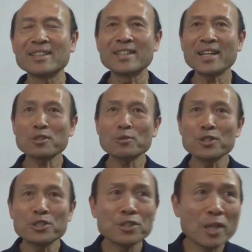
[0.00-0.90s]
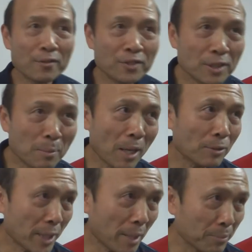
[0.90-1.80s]
The next question you have is
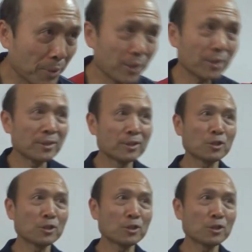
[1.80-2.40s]
about temper.